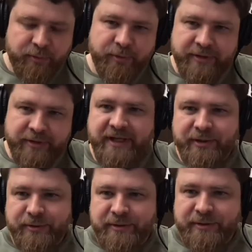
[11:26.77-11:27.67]
report
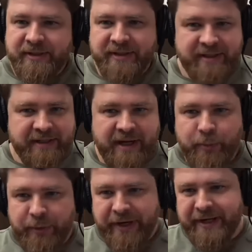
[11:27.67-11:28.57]
status.
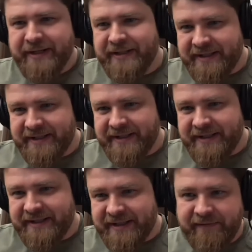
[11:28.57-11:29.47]
Are we
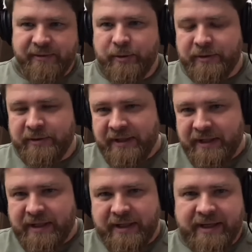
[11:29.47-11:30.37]
safe?
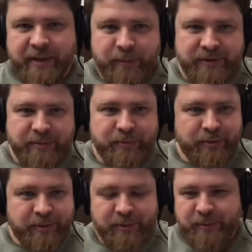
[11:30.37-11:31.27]
Can we
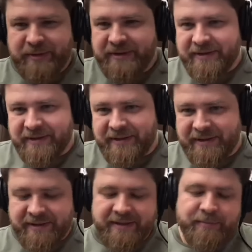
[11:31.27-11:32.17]
support with
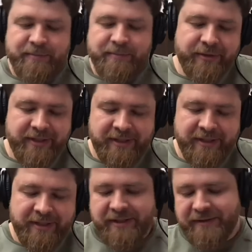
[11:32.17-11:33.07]
some charity
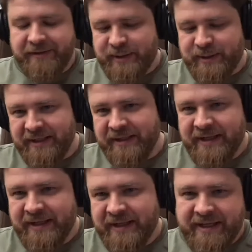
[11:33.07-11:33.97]
initiatives?
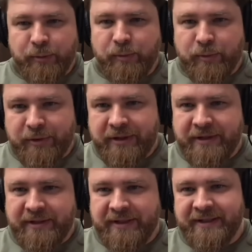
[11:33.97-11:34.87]
Can we
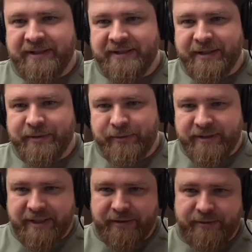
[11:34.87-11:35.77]
work,
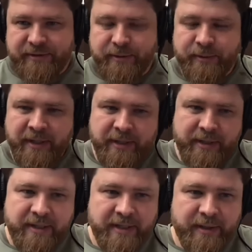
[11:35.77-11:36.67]
etc., etc. So
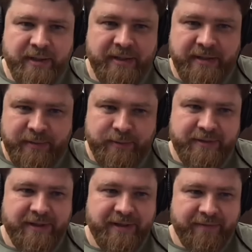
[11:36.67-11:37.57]
it
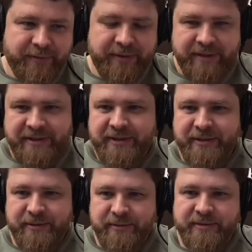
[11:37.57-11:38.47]
was like a very easy
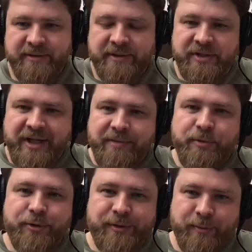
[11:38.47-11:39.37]
to use
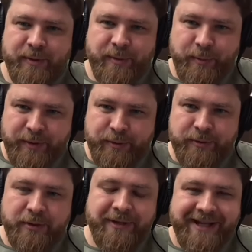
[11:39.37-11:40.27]
chatbot where we
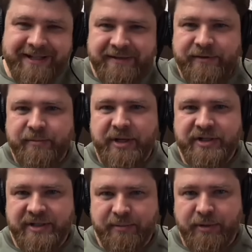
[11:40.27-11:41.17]
could collect
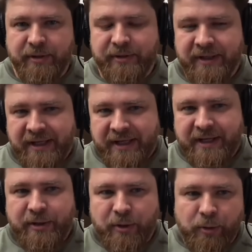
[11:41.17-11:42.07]
information about
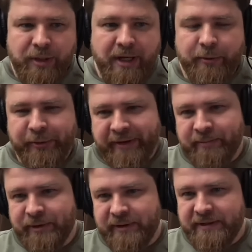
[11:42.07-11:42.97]
all our
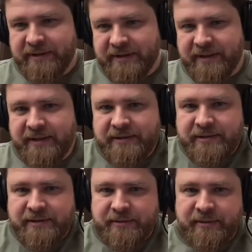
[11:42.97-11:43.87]
employees and
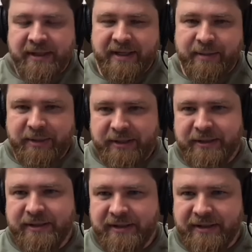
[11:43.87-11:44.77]
to immediately
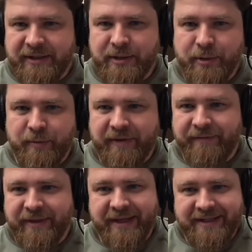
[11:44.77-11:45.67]
know
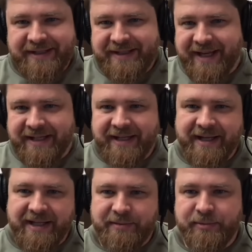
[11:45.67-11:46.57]
if they need any
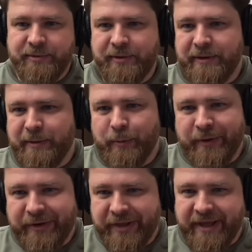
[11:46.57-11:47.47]
help or
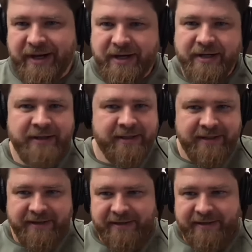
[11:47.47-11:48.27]
where they are,